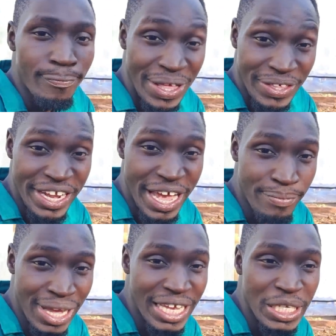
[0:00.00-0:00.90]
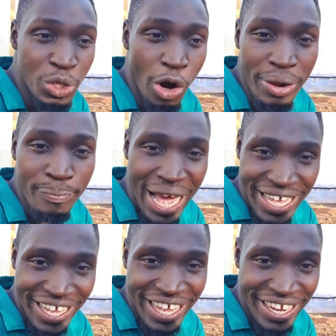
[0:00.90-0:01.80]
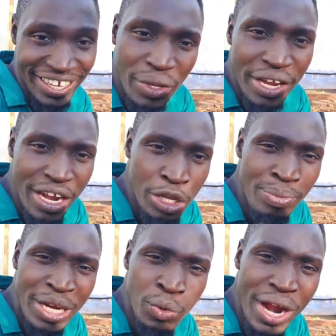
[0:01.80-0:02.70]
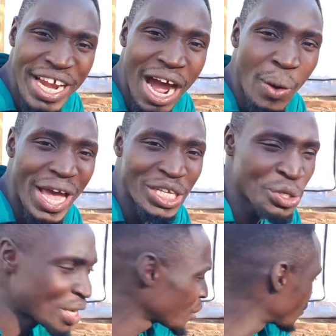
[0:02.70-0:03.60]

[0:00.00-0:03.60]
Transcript: But the number is going back again. Now, you might wonder how I actually